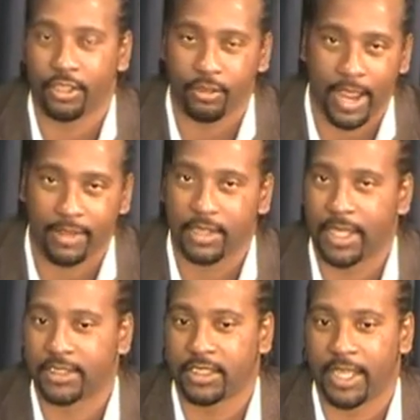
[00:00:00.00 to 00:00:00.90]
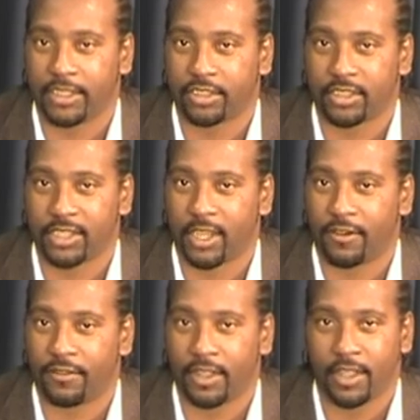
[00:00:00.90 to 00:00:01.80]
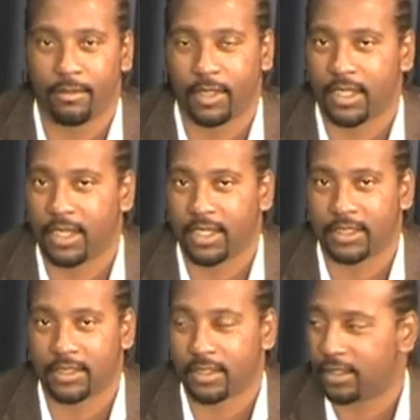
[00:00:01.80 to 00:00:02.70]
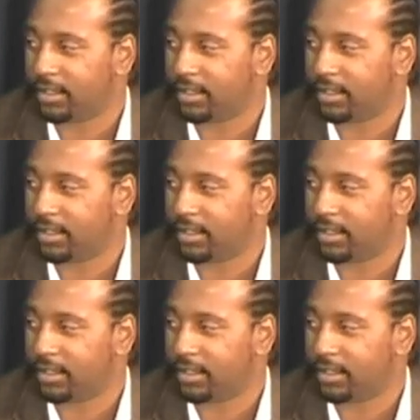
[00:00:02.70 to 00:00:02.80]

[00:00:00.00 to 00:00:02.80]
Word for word: You have to educate yourself, because